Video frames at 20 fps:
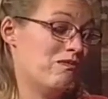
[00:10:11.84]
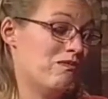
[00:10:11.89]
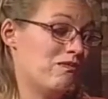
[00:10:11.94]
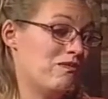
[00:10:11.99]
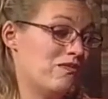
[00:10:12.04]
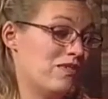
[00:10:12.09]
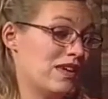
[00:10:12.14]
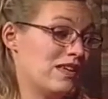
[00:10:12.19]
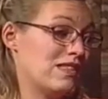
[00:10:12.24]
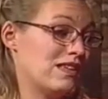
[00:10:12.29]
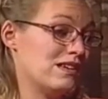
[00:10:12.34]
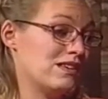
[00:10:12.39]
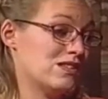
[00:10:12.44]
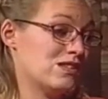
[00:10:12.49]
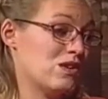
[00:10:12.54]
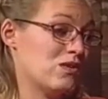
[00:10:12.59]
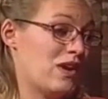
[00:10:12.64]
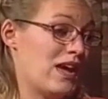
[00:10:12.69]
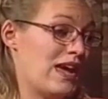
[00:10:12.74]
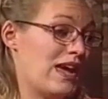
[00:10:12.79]
feeling
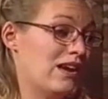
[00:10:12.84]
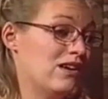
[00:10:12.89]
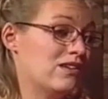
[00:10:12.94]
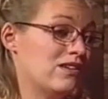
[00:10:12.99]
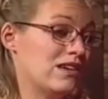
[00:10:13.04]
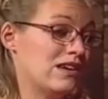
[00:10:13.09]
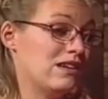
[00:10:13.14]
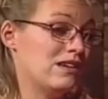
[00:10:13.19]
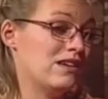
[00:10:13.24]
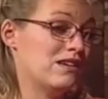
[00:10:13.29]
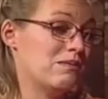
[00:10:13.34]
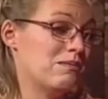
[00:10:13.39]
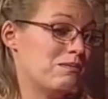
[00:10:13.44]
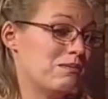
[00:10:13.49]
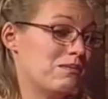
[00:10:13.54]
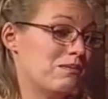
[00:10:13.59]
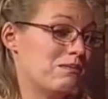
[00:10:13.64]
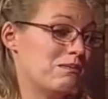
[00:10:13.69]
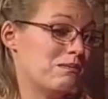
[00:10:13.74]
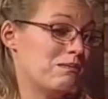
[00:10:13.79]
so angry
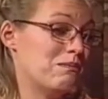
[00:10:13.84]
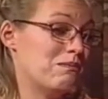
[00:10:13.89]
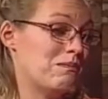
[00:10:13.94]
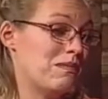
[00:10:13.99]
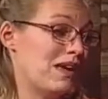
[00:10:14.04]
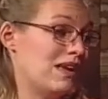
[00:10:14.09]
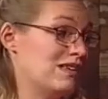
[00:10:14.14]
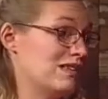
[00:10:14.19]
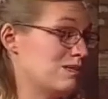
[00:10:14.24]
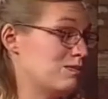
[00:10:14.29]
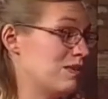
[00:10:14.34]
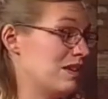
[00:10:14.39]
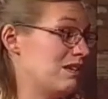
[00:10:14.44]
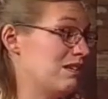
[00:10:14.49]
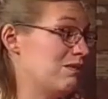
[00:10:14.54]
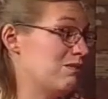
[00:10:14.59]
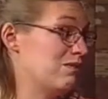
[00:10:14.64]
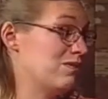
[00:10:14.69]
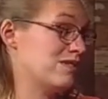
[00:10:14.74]
makes me